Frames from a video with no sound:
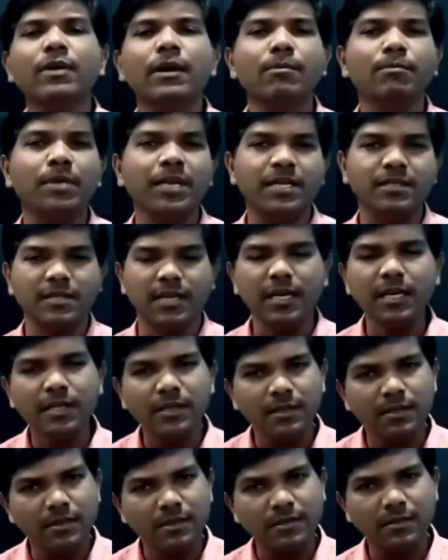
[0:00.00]

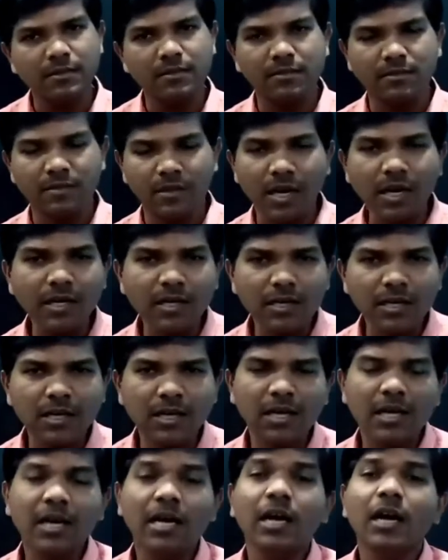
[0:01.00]
completed
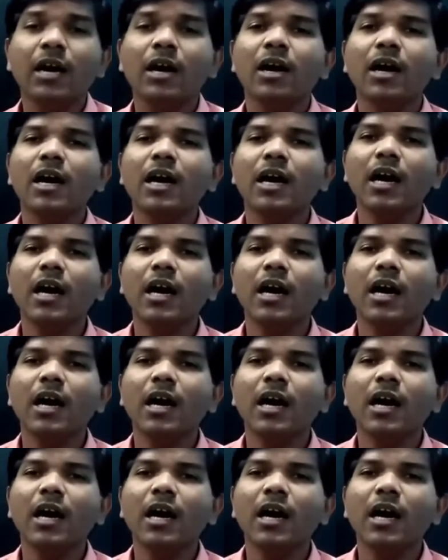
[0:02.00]
that